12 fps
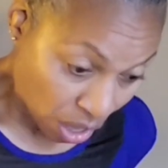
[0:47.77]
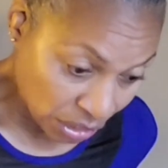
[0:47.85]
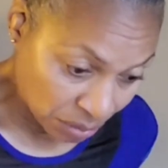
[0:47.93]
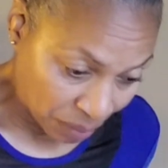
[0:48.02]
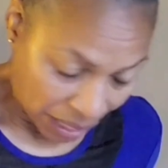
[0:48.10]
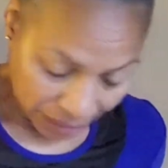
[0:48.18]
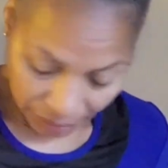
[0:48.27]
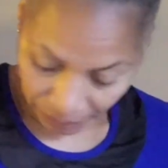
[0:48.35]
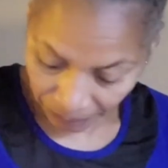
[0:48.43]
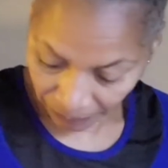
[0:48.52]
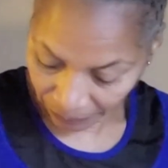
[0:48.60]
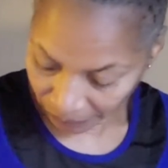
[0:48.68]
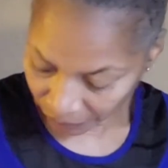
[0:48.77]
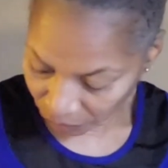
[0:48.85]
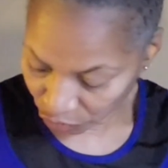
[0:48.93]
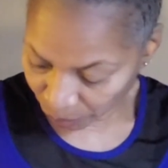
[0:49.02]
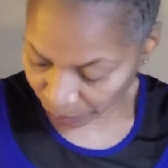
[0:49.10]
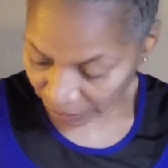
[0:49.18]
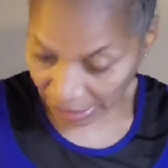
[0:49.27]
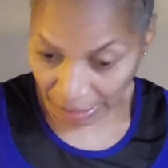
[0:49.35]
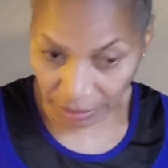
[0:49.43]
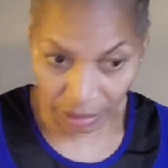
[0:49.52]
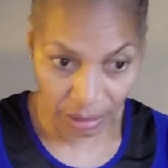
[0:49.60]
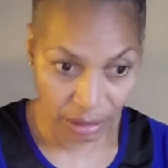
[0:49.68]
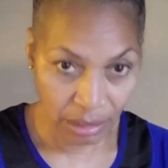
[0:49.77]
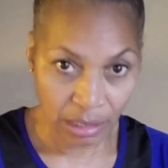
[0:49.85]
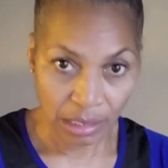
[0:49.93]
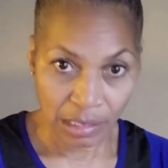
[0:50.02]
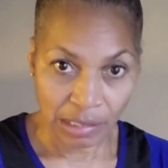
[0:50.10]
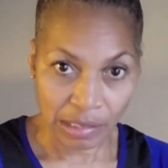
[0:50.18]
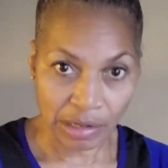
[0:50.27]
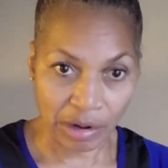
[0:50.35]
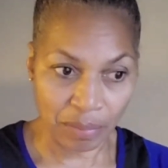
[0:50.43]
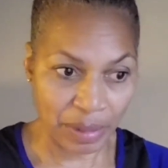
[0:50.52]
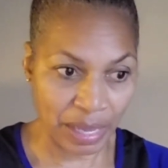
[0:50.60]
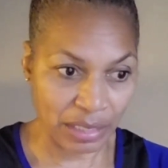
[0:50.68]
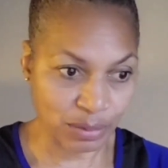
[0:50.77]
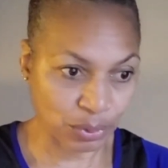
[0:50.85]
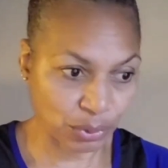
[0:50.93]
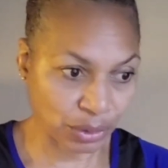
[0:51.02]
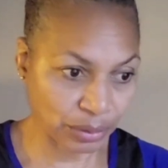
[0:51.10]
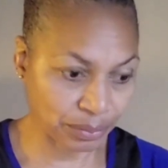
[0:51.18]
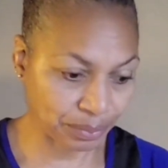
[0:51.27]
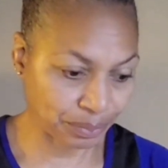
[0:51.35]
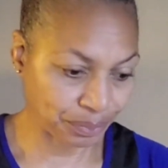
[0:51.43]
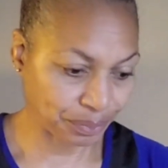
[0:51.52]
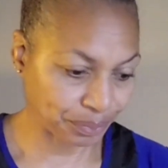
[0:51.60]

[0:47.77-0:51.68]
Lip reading: crossbody to protect our passport.